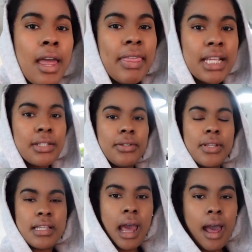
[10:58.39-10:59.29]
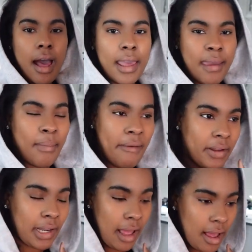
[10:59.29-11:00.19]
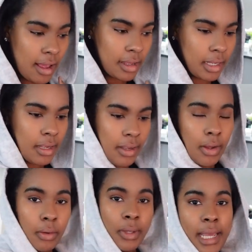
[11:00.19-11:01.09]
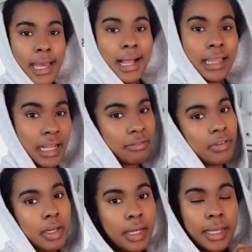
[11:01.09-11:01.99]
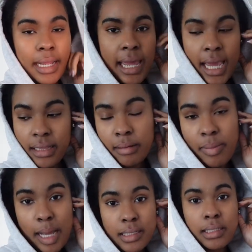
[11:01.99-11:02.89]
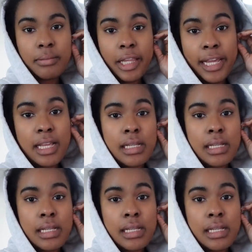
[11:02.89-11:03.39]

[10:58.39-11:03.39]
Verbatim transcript: That's who you saw in my vlog. We had a lot of fun at the boxing place.